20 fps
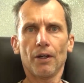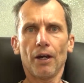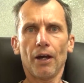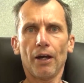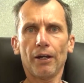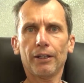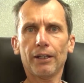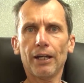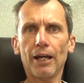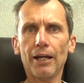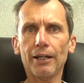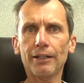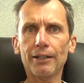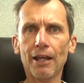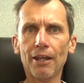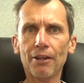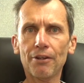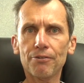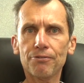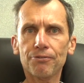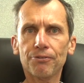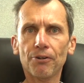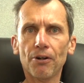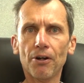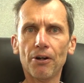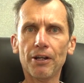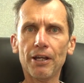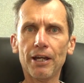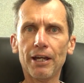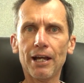Okay, another
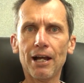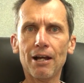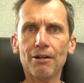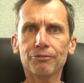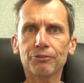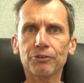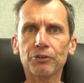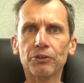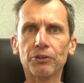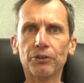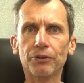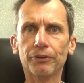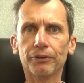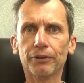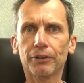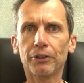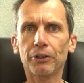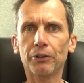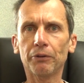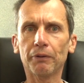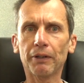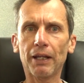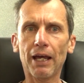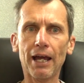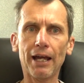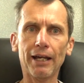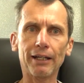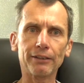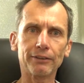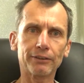Friday afternoon
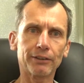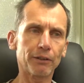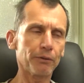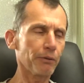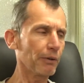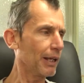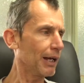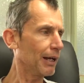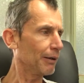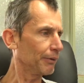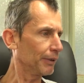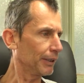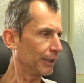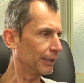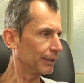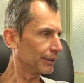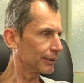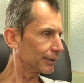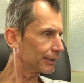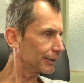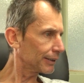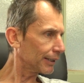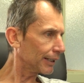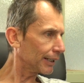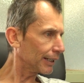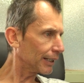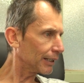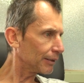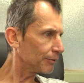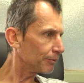Q&A. So what are we? It's
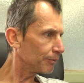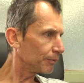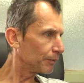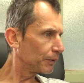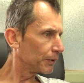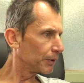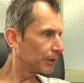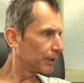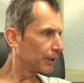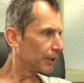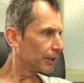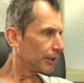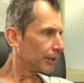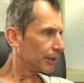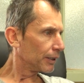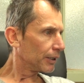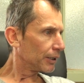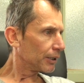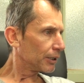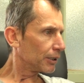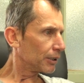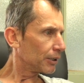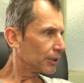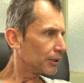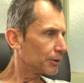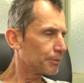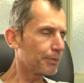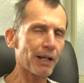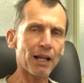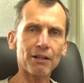a
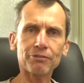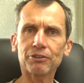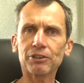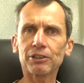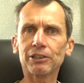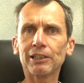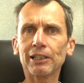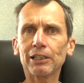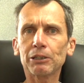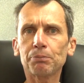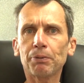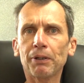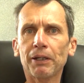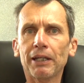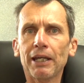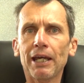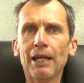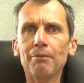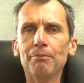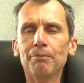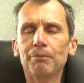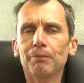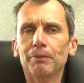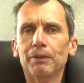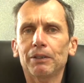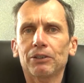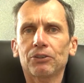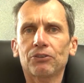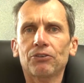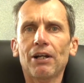bit after 6 p.m.
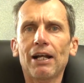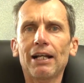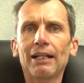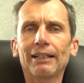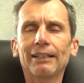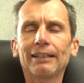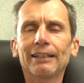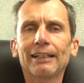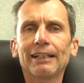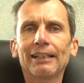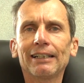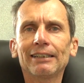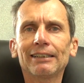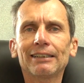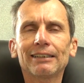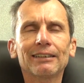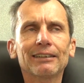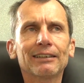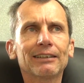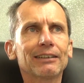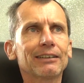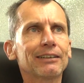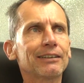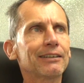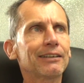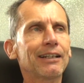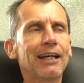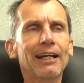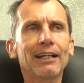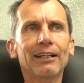Australian Eastern
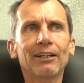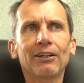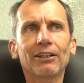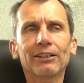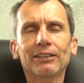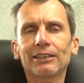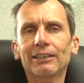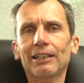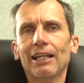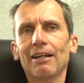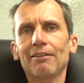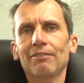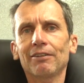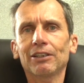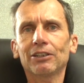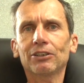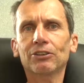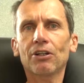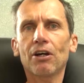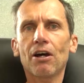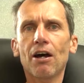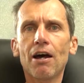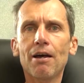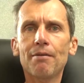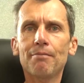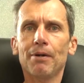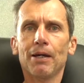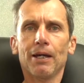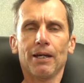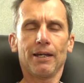Daylight Savings
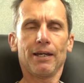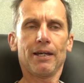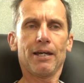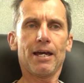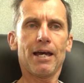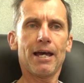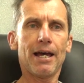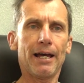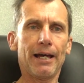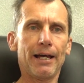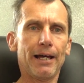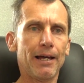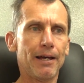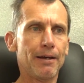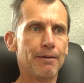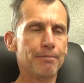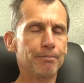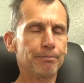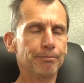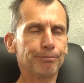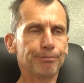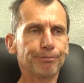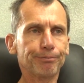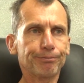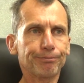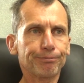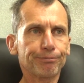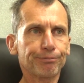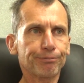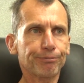Time. Yeah,
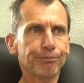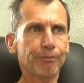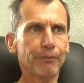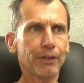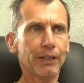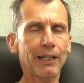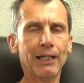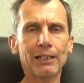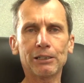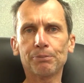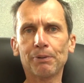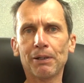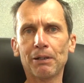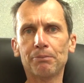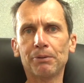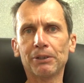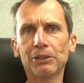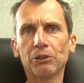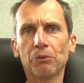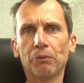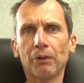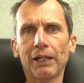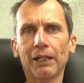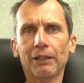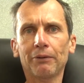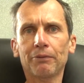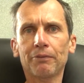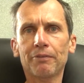it's been a busy week.